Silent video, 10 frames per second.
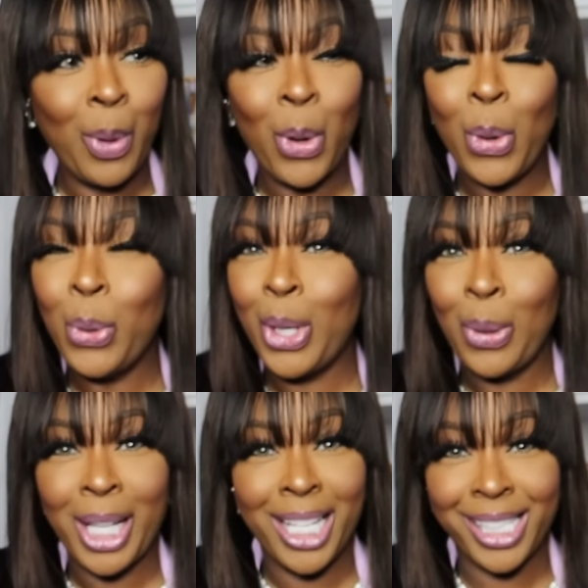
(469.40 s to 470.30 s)
Oh,
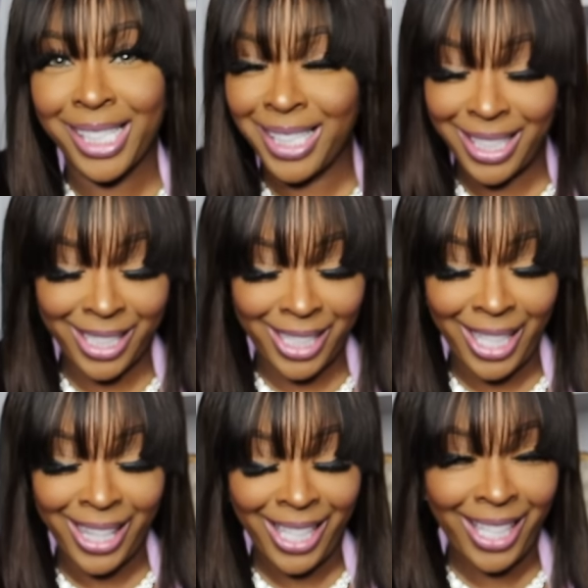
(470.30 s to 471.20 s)
don't let Suge
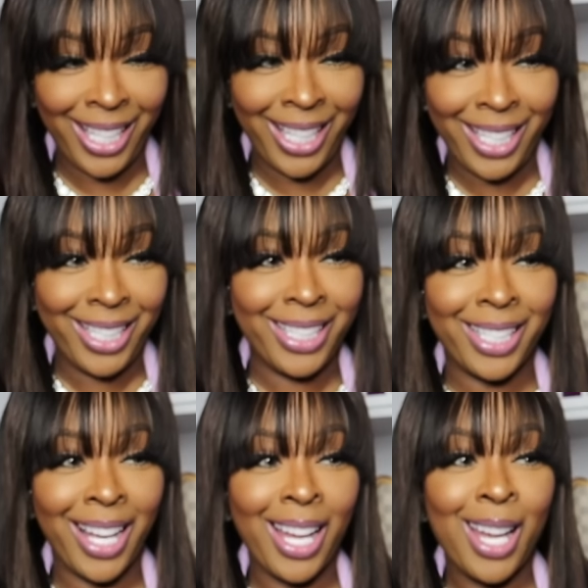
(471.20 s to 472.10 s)
see these.